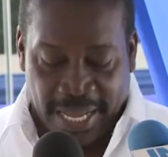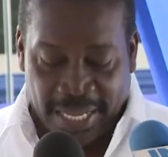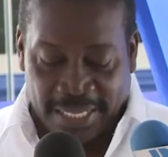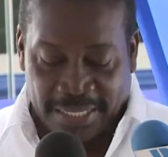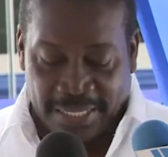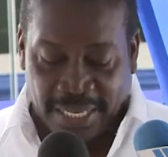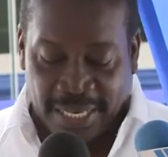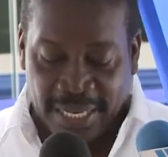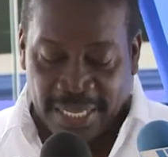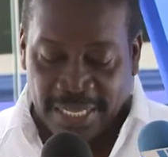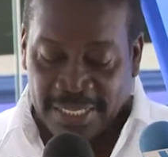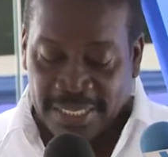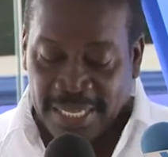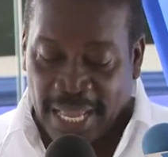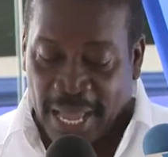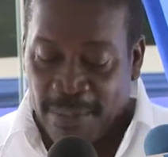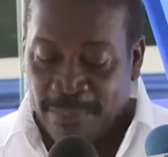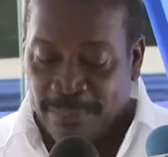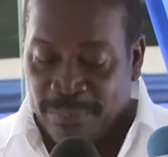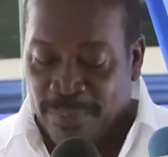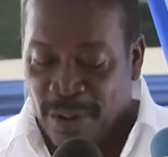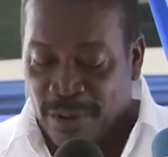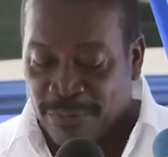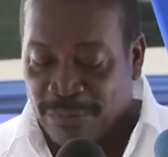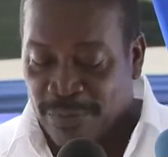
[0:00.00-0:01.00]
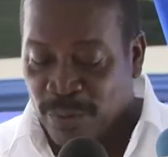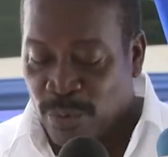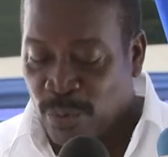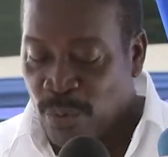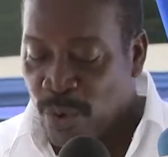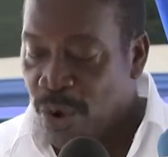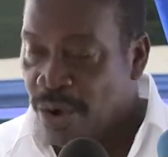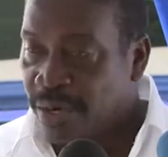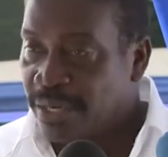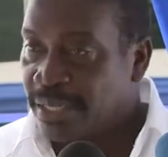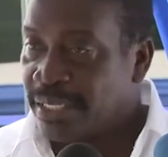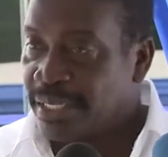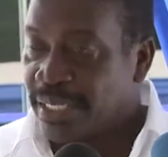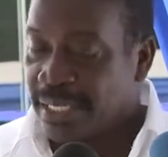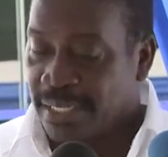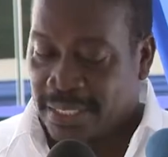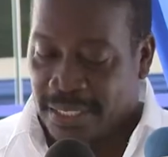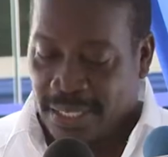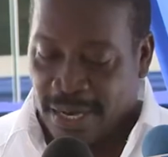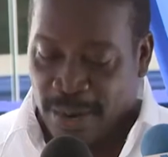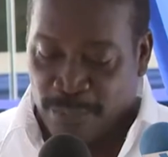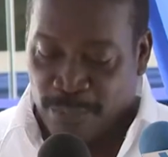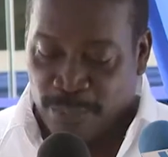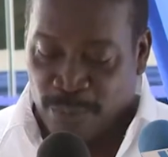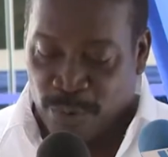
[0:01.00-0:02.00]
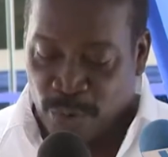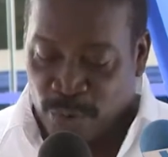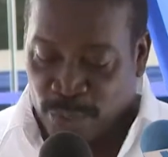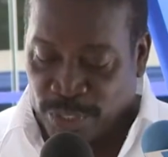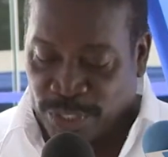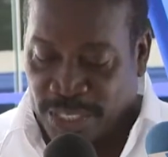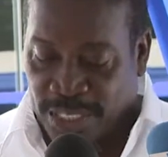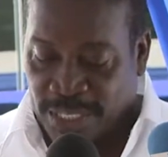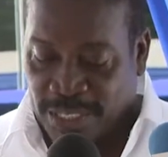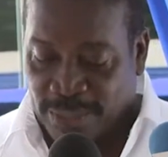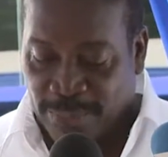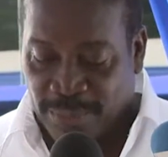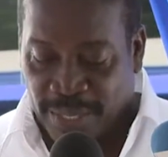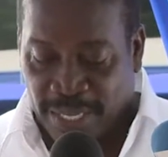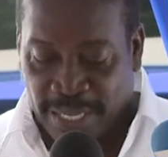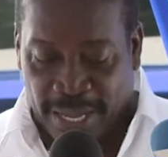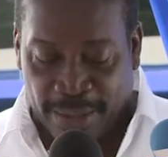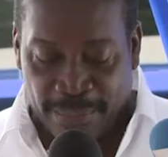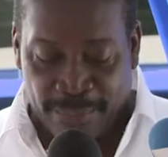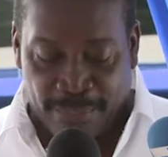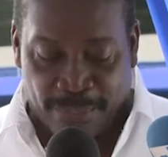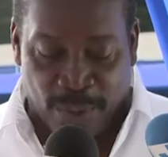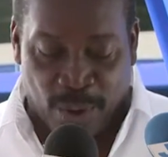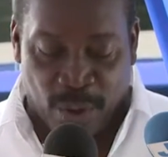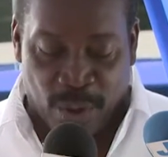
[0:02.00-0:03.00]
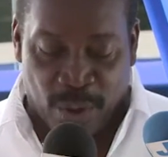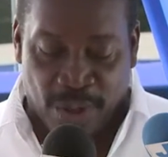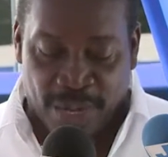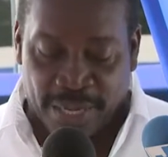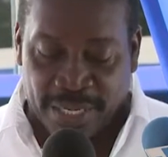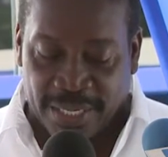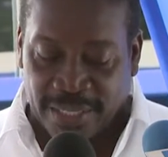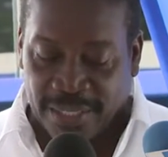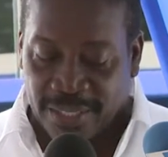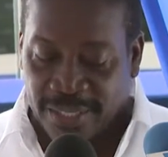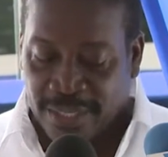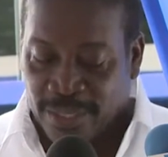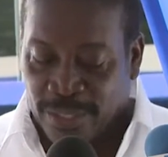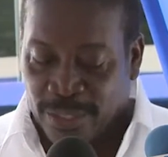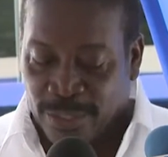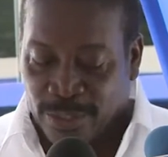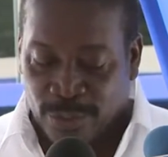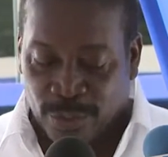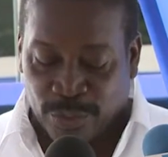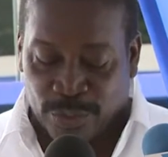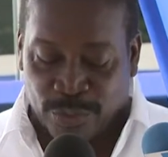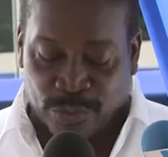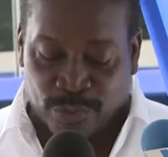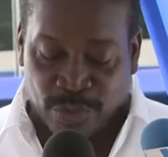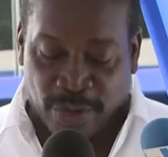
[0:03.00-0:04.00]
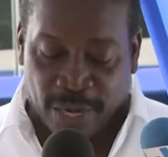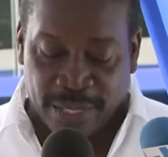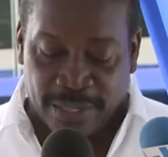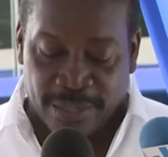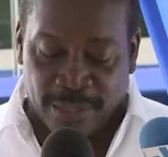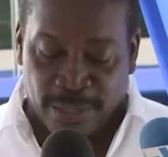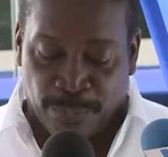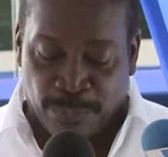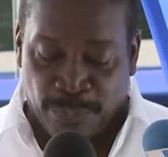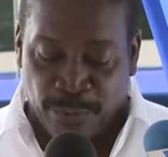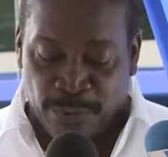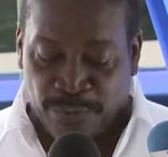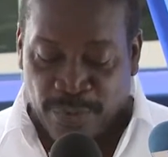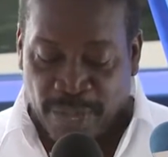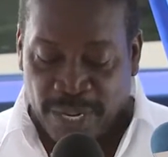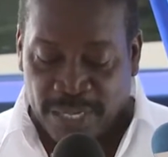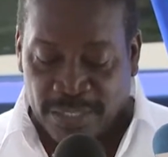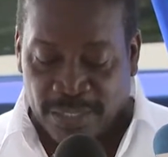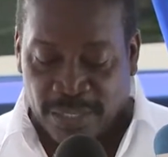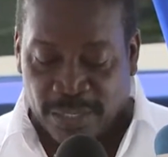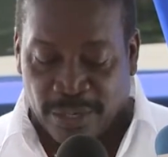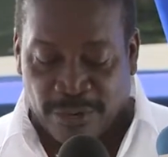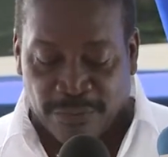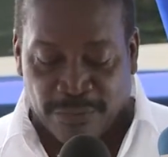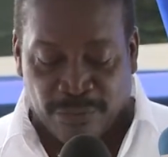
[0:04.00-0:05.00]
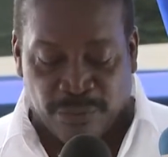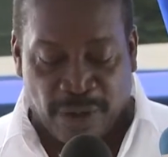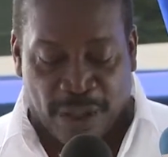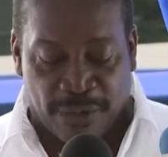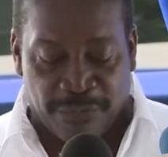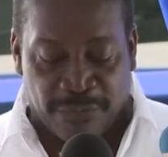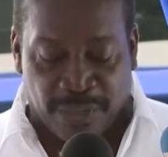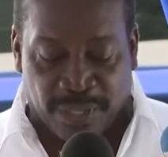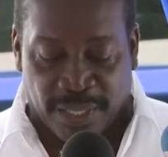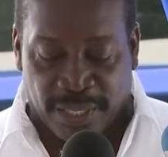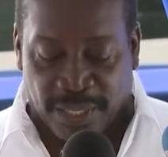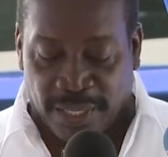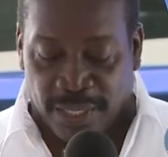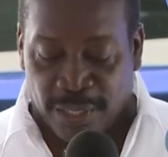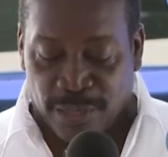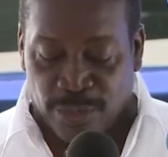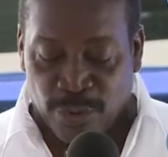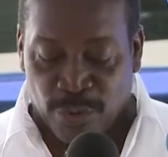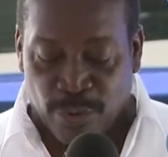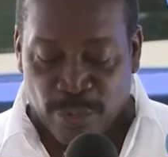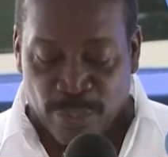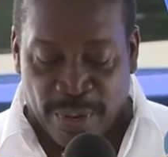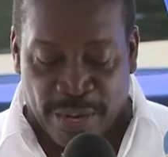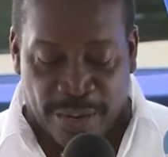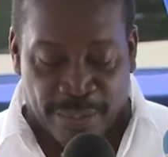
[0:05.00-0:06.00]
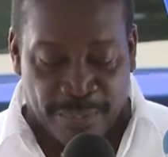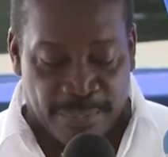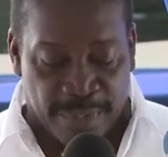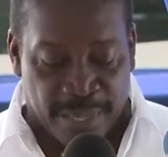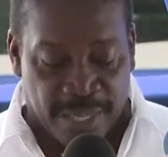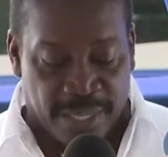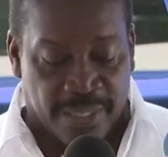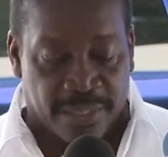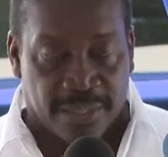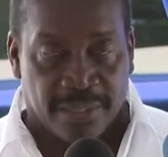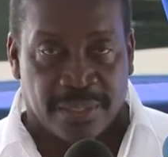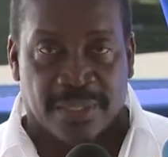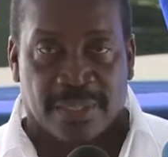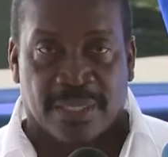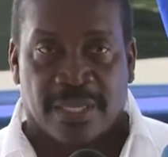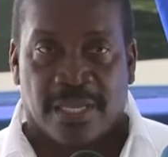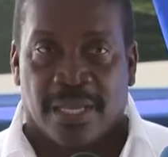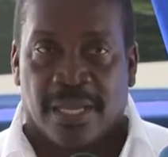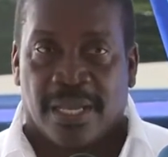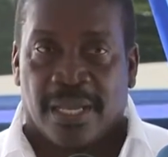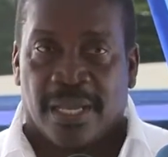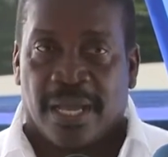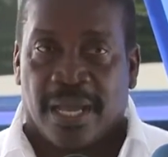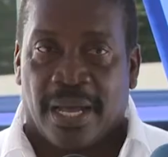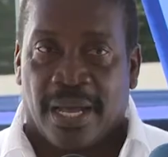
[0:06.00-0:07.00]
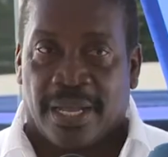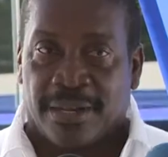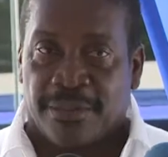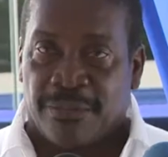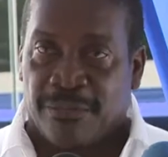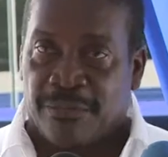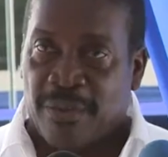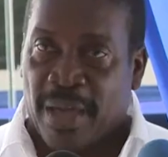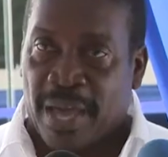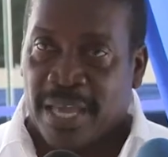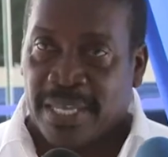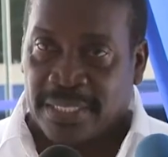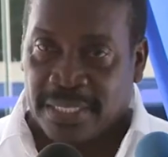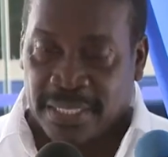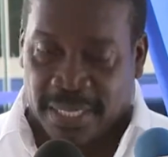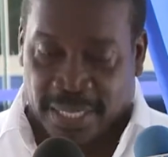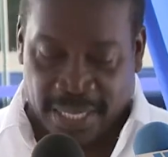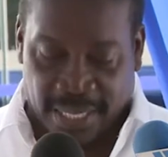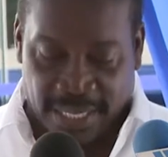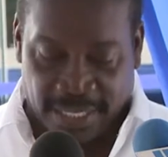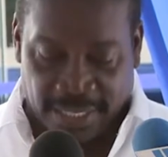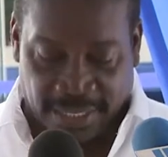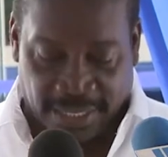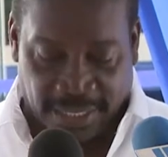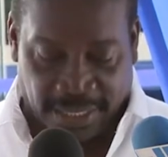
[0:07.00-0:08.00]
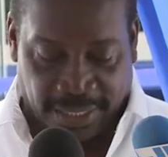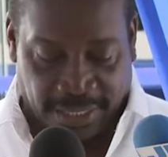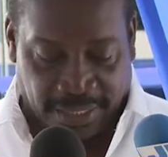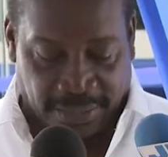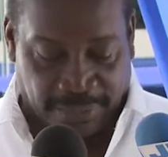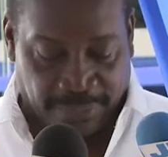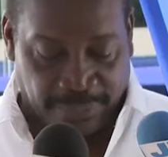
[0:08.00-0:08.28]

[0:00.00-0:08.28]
as an example of the coordinated approaches being employed to strengthen the prevention of trafficking in human beings and the fight against it.